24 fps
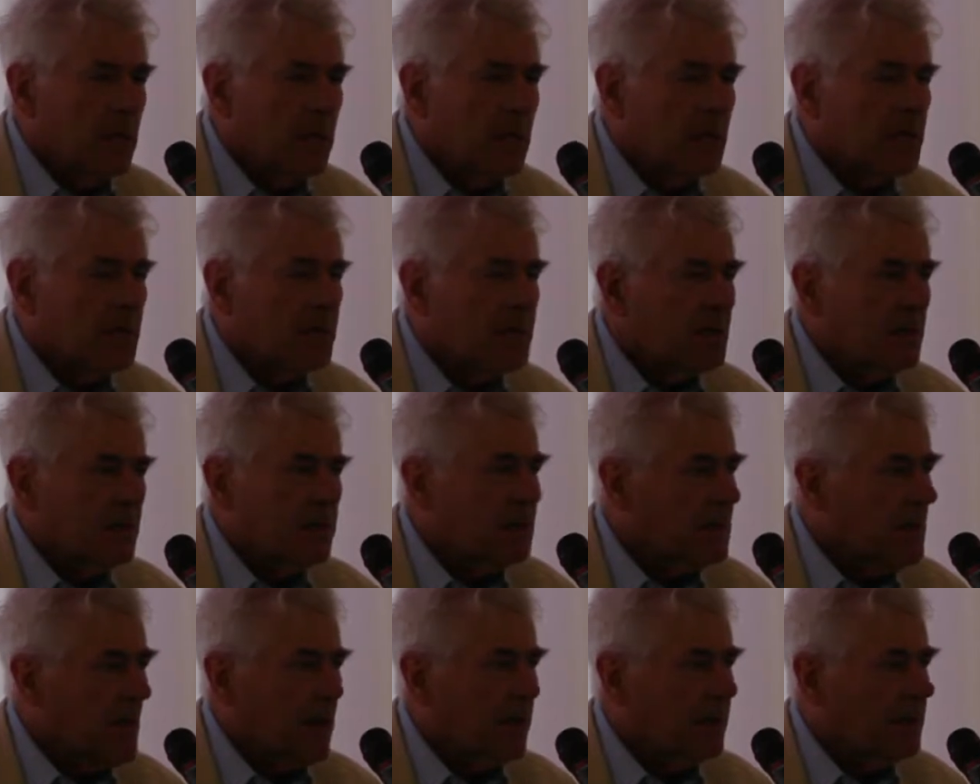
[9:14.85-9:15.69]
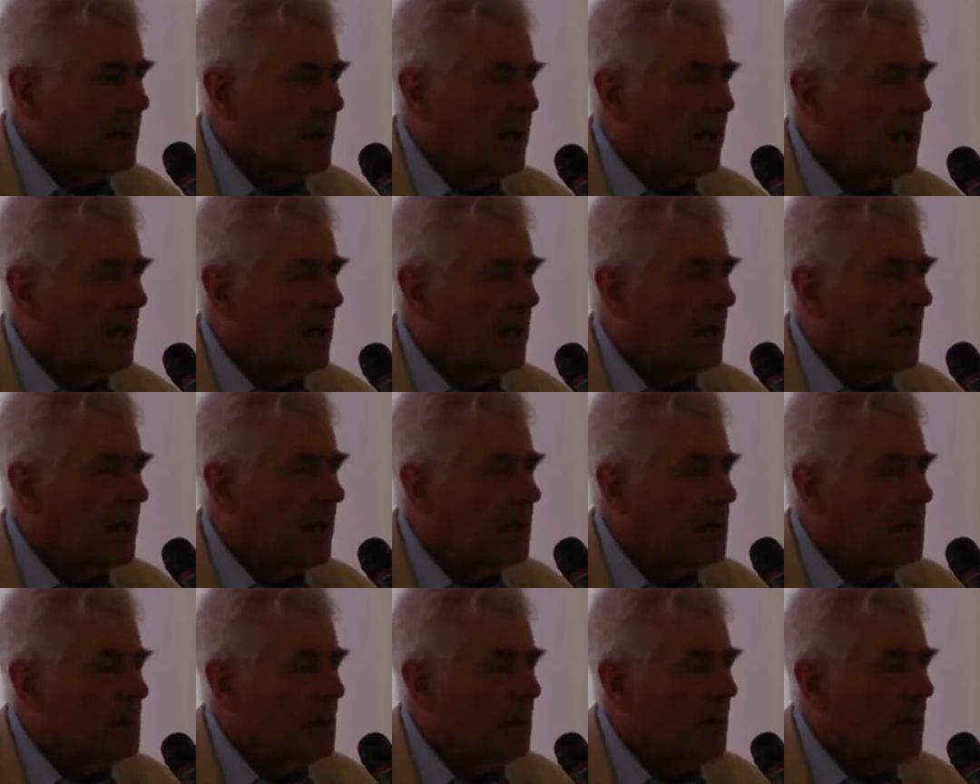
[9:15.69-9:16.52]
is, is not taken
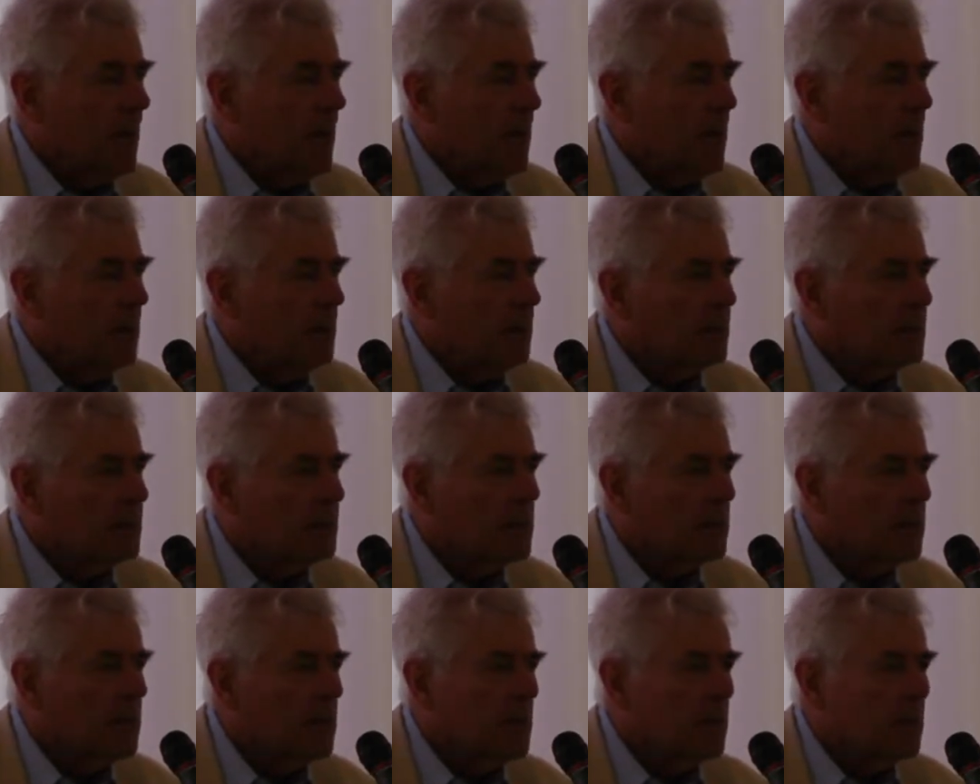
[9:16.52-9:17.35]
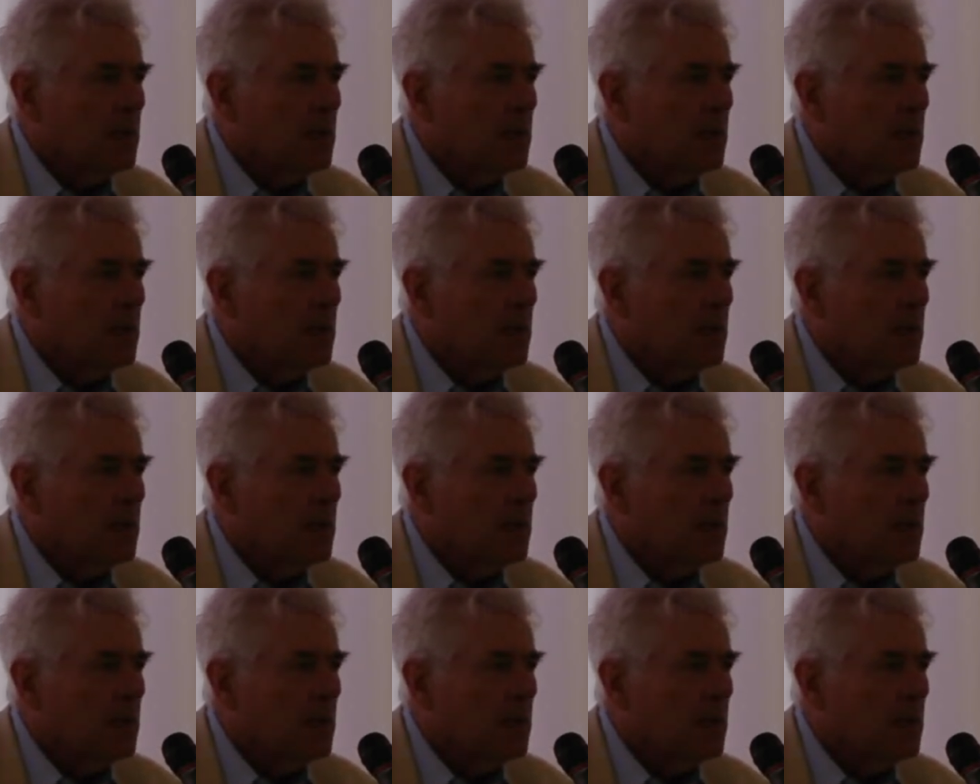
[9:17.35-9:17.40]
into account.